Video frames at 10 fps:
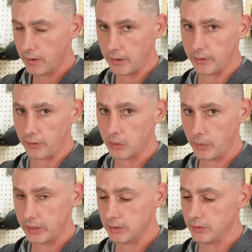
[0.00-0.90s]
Another
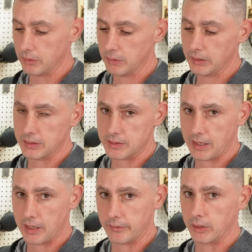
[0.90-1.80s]
way to do it is they
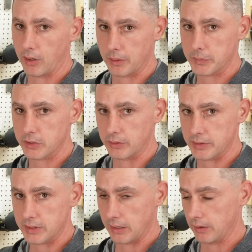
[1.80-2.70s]
have an optional
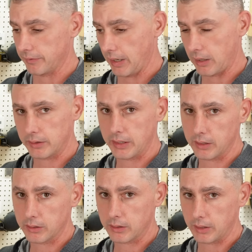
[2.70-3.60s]
set of
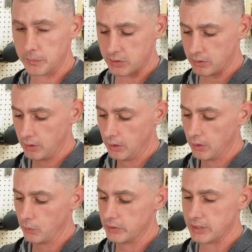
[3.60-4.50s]
alligator clips,
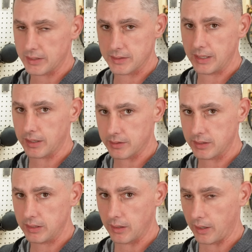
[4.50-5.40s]
which has the
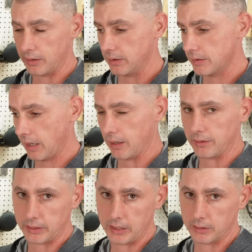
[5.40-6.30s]
XT90 to
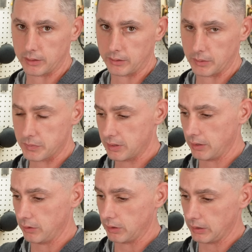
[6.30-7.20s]
alligator clips,
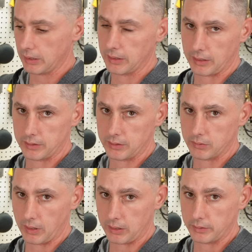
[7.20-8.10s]
and you can connect it
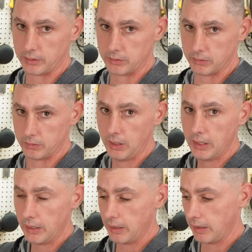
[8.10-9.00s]
directly to
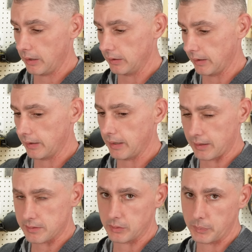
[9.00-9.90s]
a lead
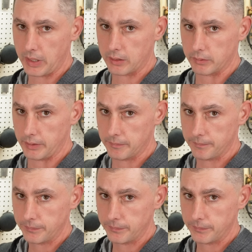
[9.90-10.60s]
acid battery.